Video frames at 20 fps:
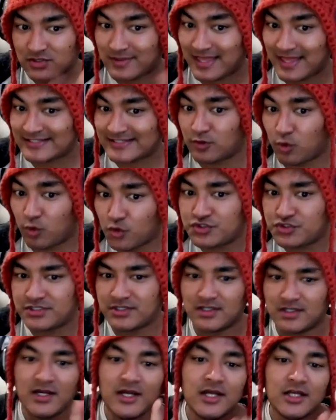that's an
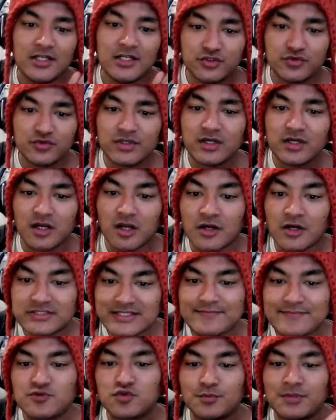ocean, during her
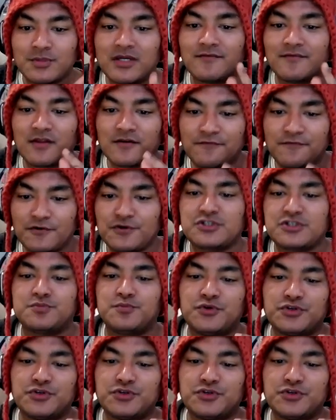attempt to become the first